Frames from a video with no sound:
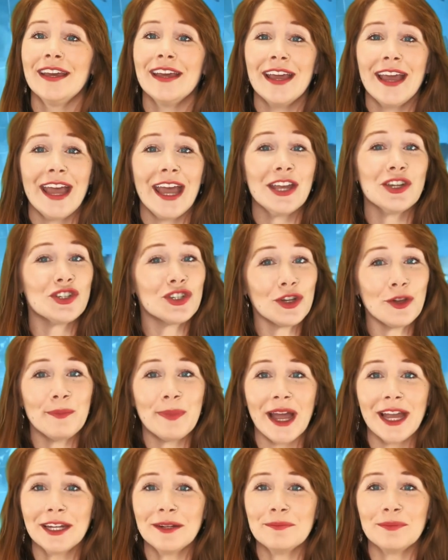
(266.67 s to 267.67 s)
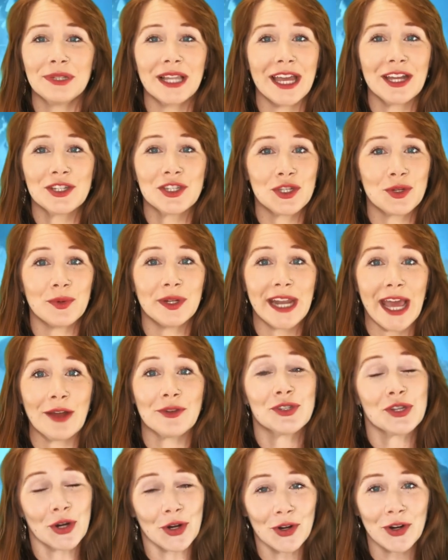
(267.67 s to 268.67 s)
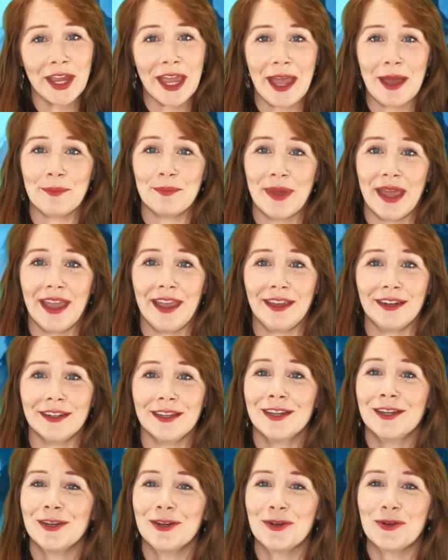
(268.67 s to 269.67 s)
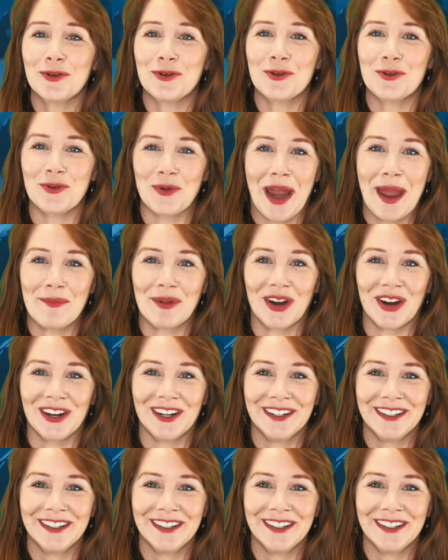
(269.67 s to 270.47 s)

and Jill Biden plans to announce her campaign, Grammar.